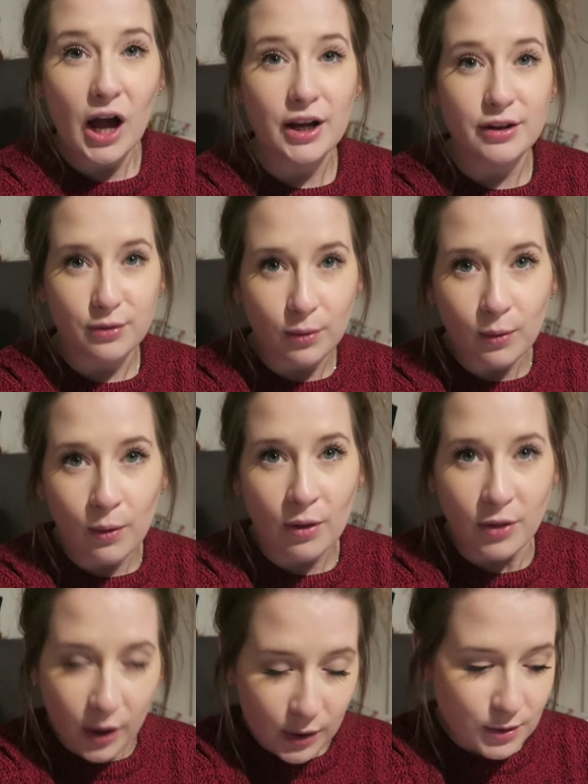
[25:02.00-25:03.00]

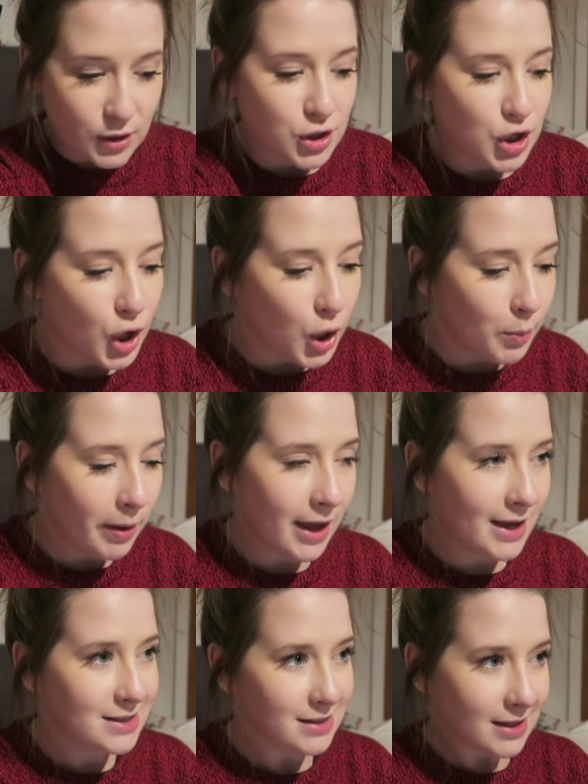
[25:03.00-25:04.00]
adore those two
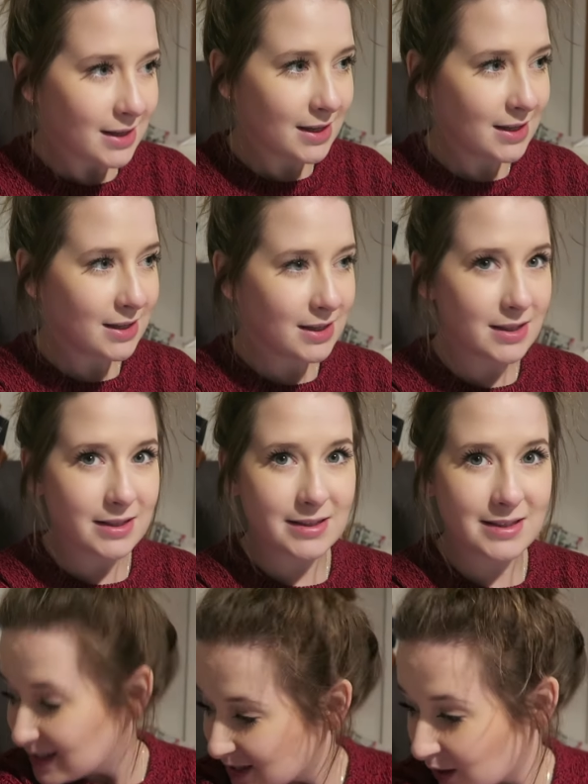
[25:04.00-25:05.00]

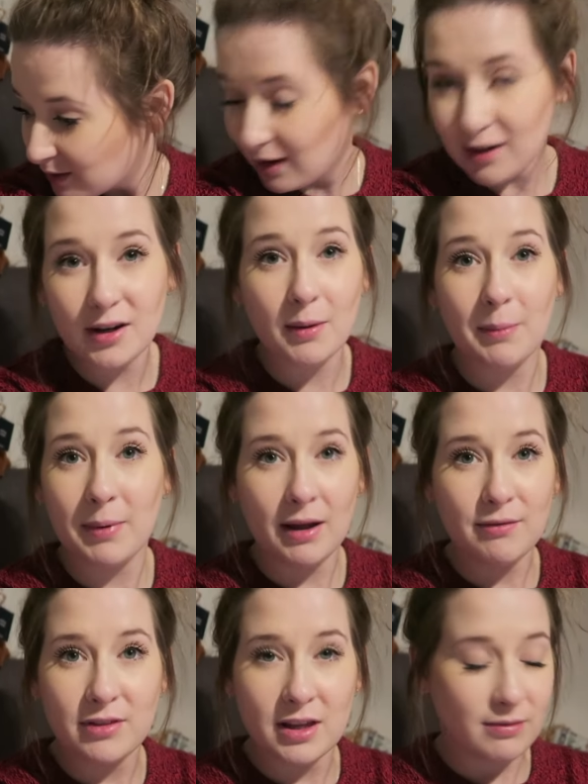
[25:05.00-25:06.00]
pieces so now you know I
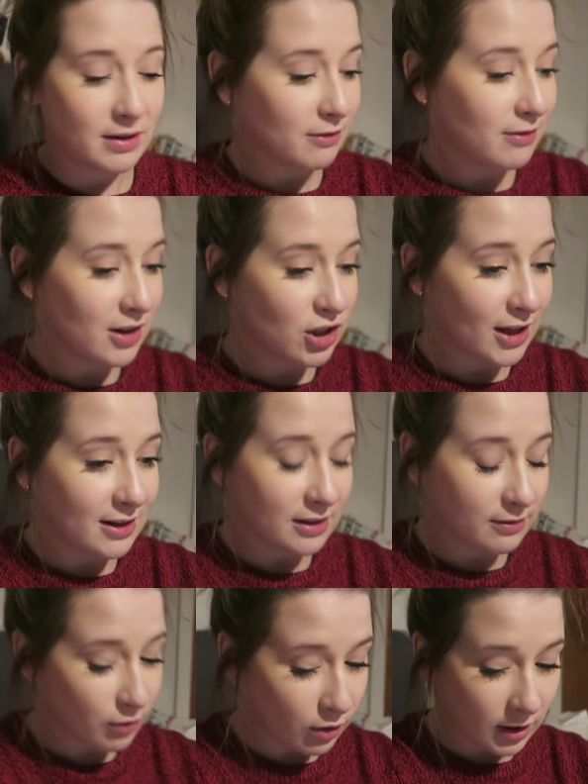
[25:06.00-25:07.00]
plan for the evening, finish
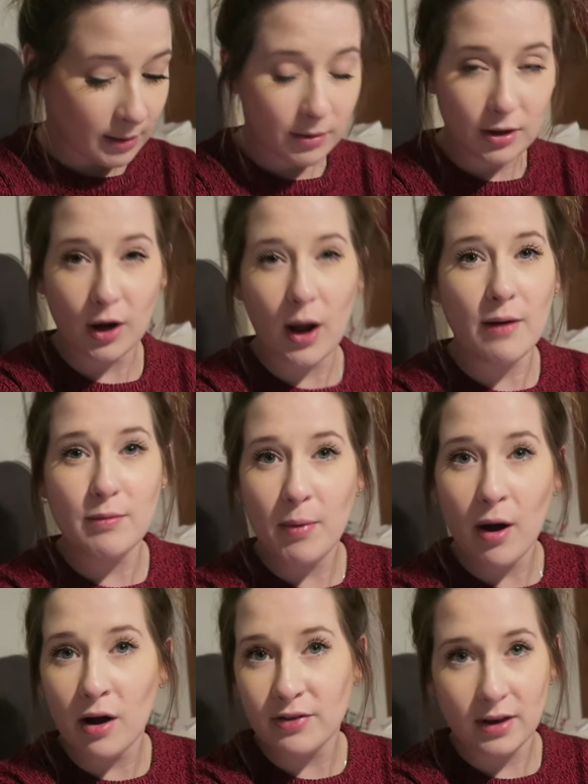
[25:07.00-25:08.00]
editing the vlog and I'm going to go have a
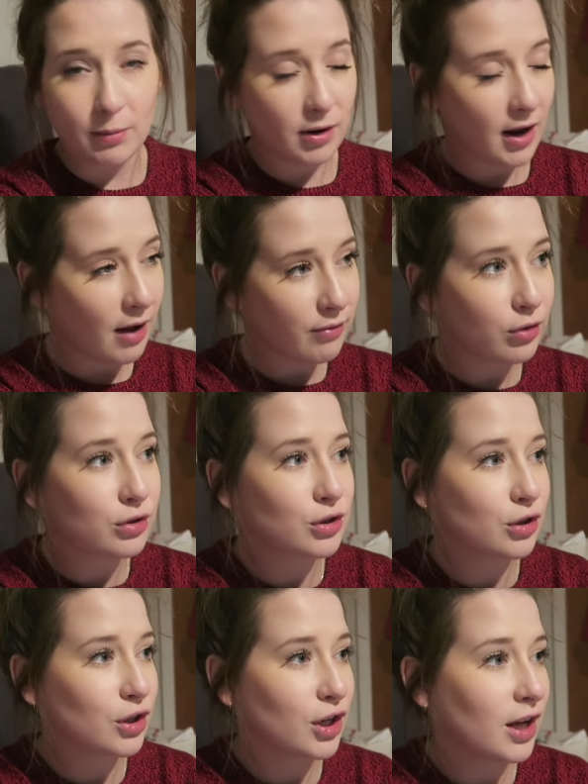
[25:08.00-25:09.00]
bath and I'm going to have a hot
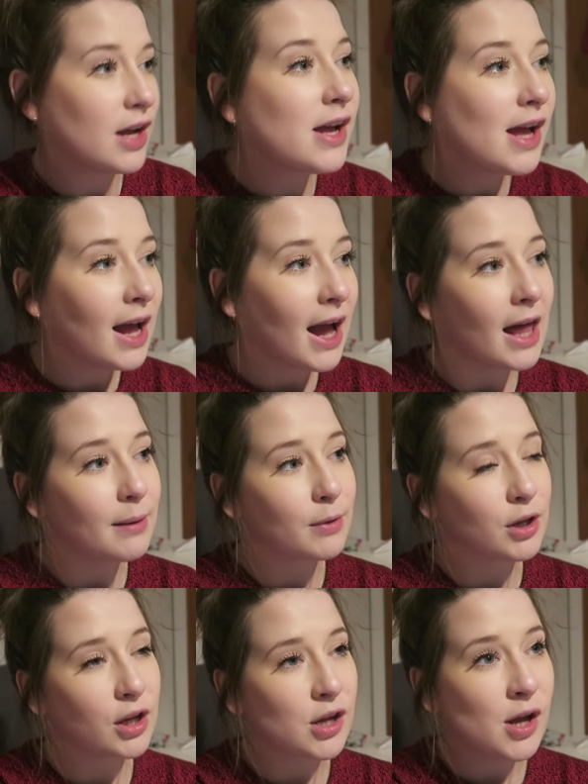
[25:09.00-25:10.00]
chocolate and I'm
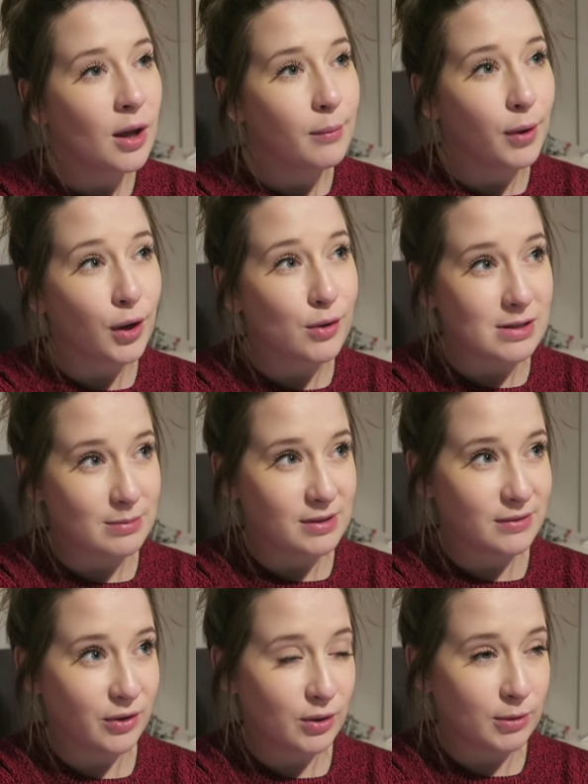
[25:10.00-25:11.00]
going to put a
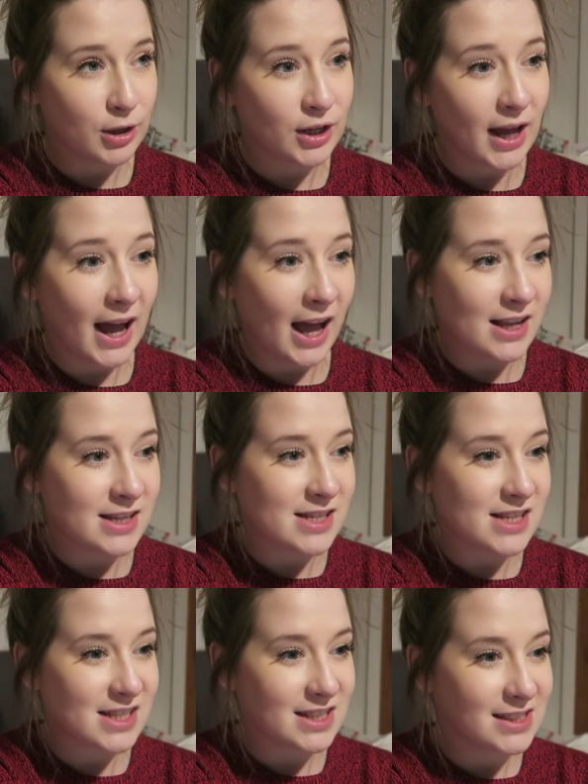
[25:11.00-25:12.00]
Christmas film on
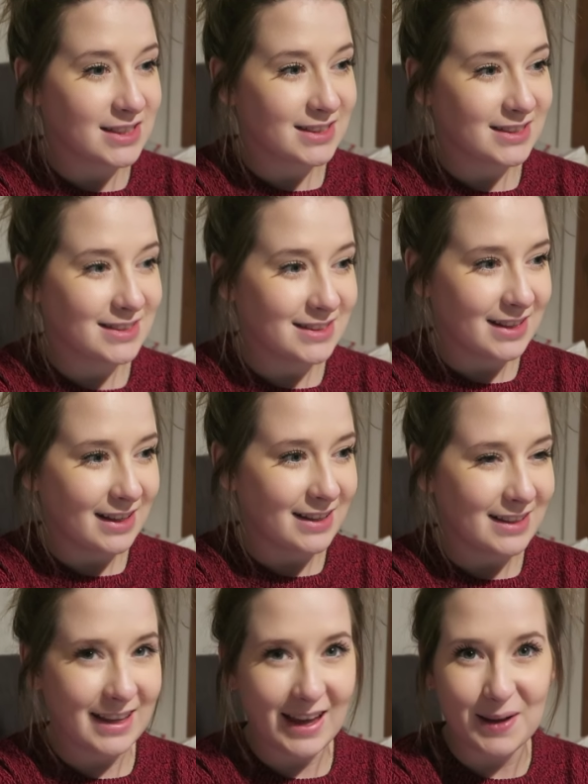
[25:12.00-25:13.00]
and
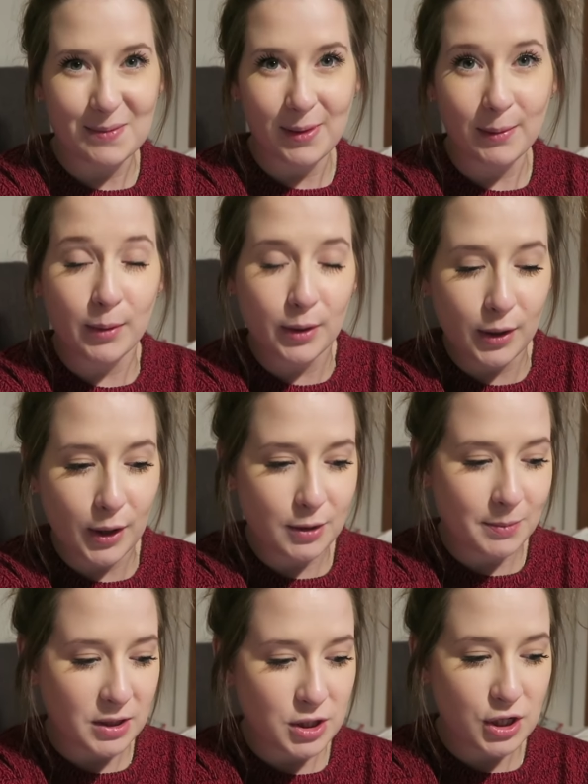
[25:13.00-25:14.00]
yeah, I'm not going to go
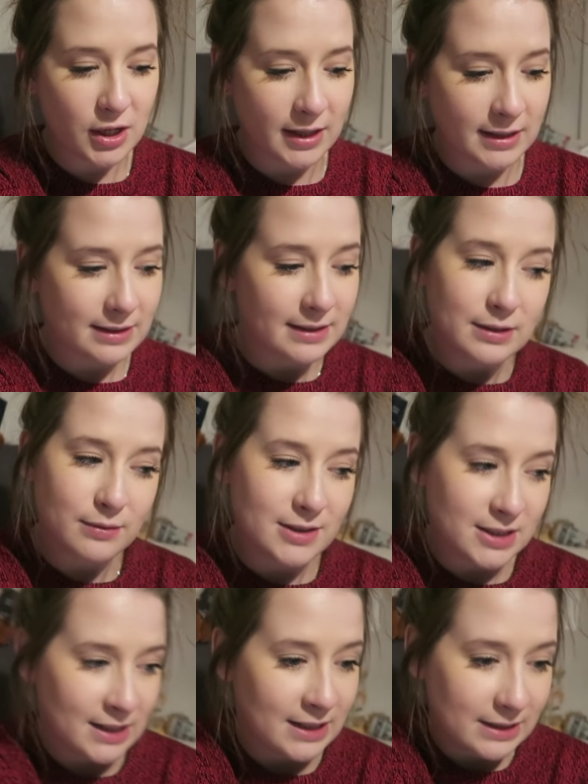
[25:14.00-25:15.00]
to bed too late because
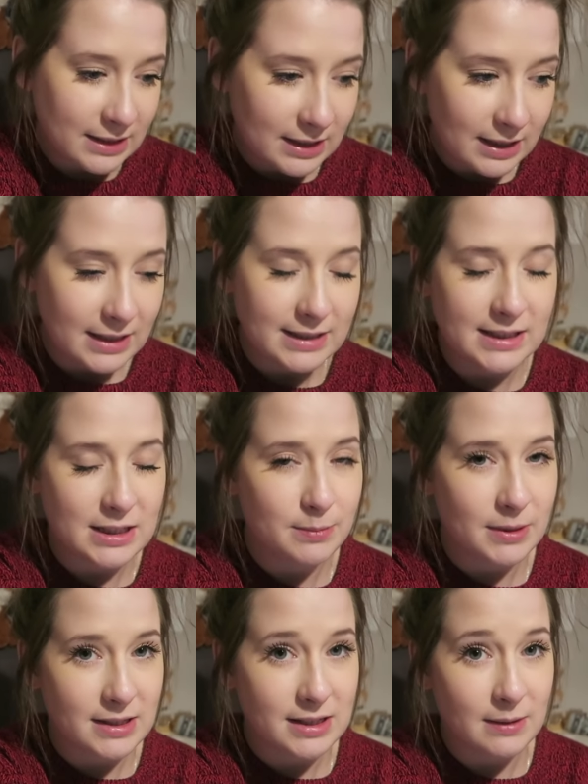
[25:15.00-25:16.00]
obviously I need
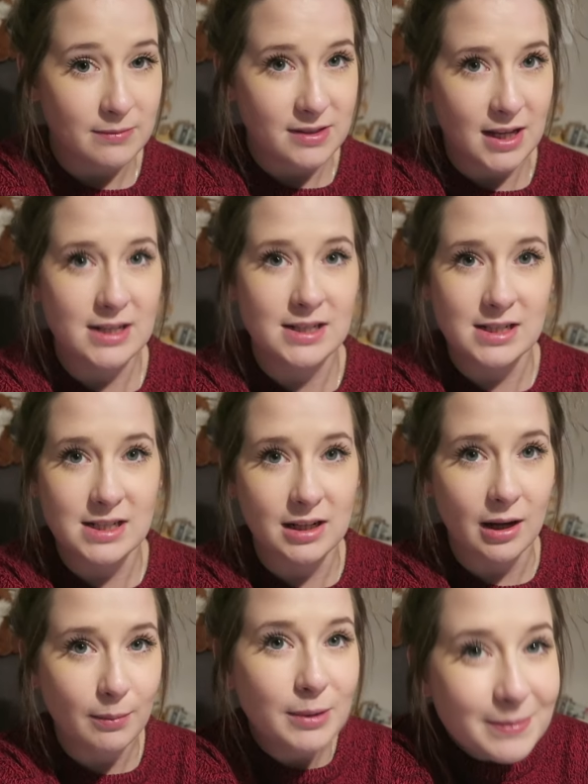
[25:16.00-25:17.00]
to be asleep for Santa to
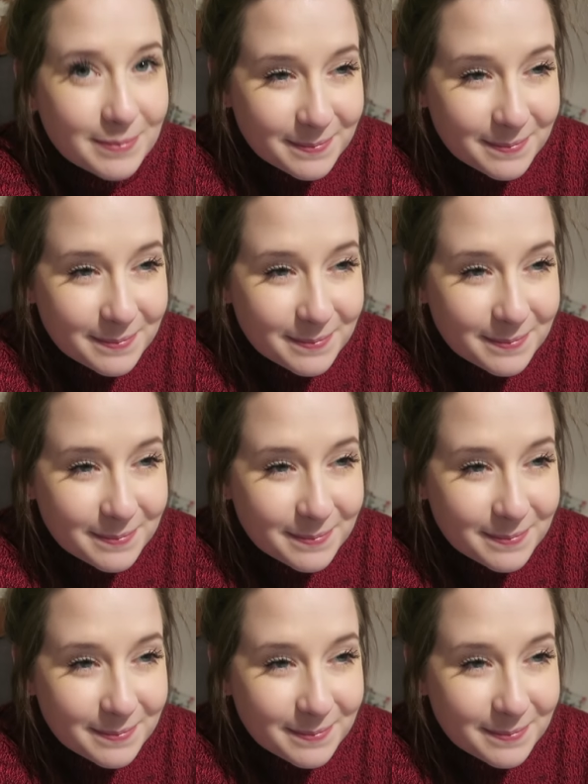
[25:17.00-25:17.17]
come.